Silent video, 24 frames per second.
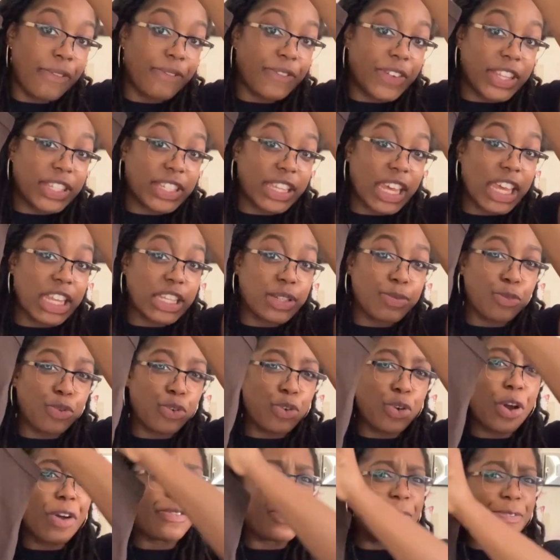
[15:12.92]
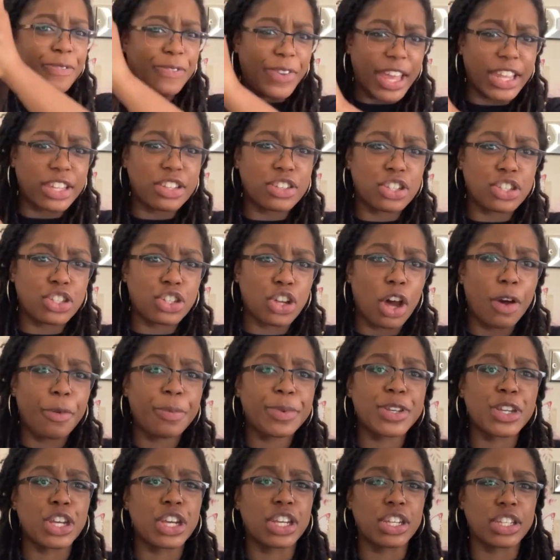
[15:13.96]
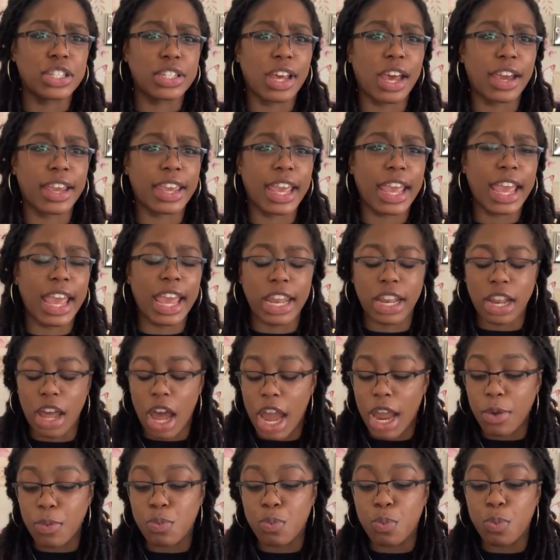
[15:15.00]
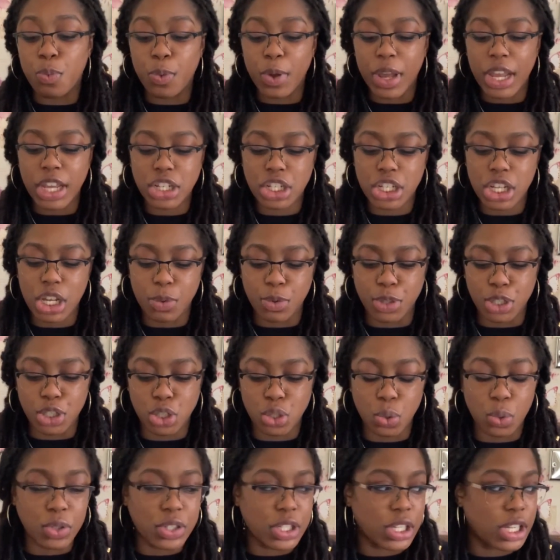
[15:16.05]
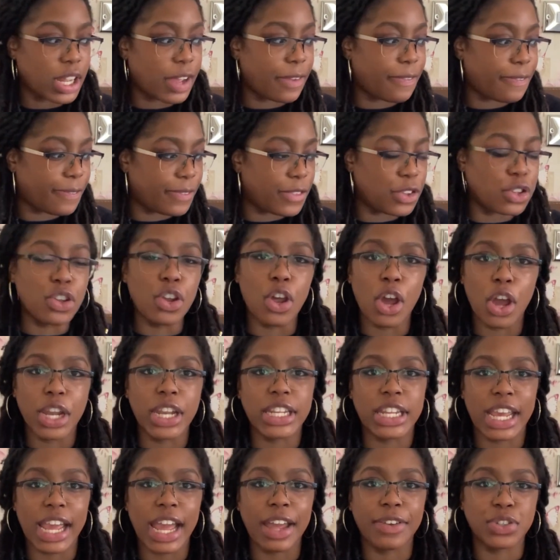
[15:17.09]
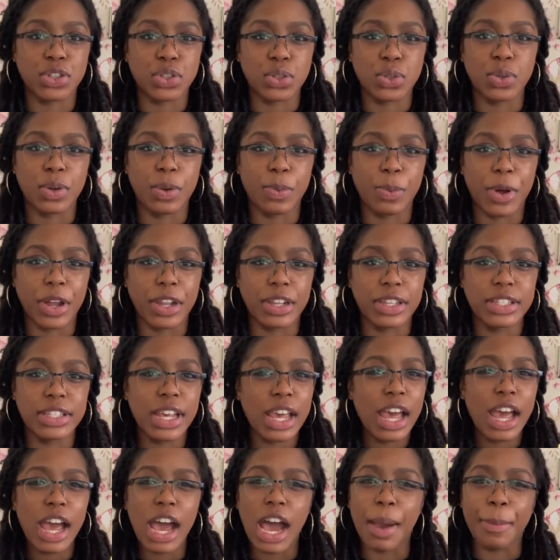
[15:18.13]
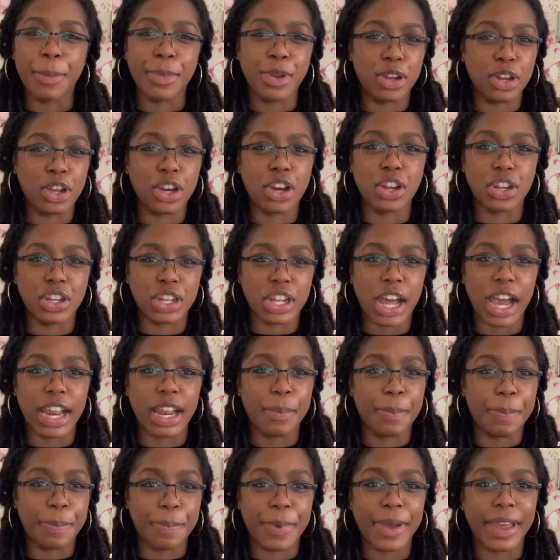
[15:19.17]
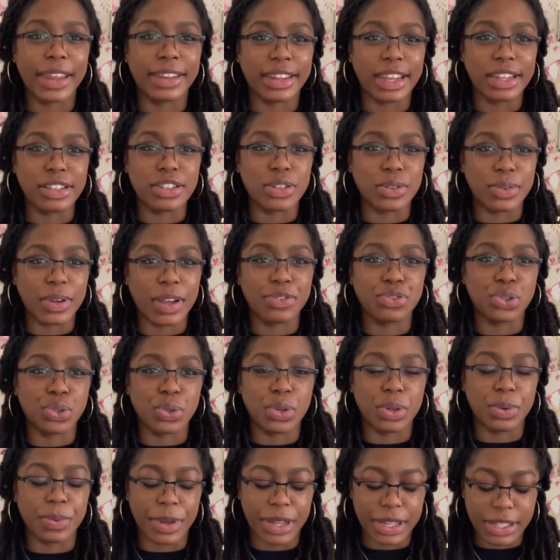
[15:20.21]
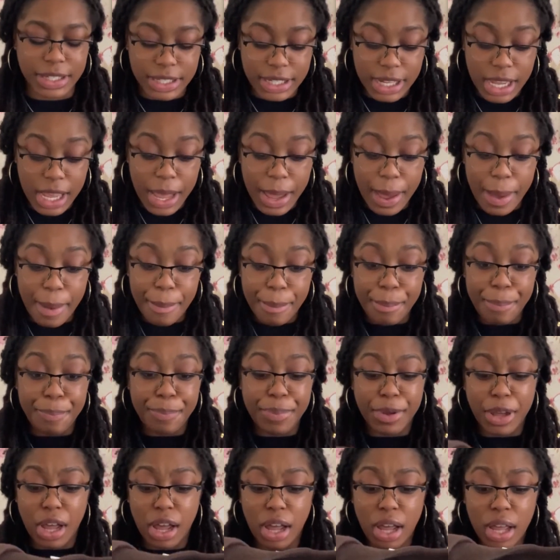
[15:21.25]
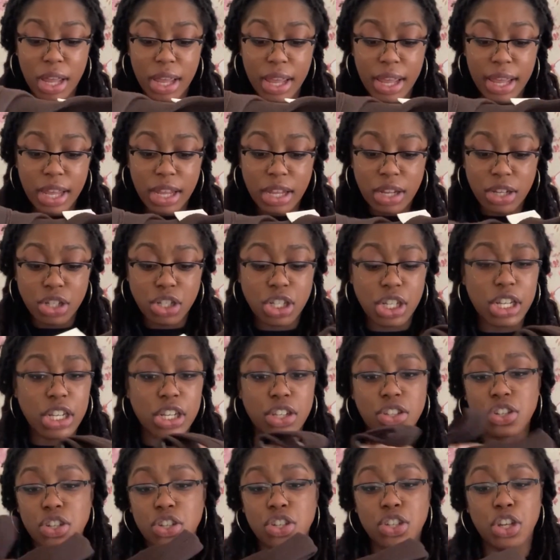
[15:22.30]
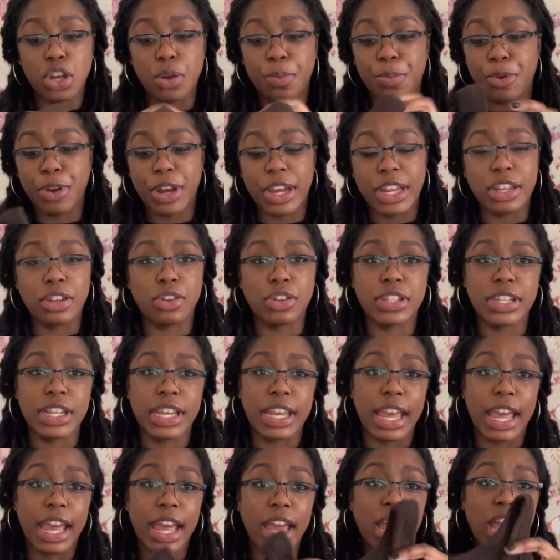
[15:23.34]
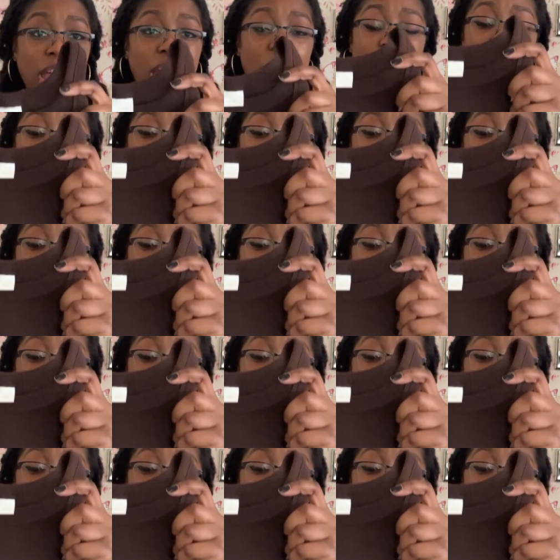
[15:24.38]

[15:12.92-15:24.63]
This is more of a vest top, so you can tuck it in. I wish it was shorter, and I know that they have shorter ones. I'm gonna look online, I bet they do have shorter ones. But she is just so pretty not to get.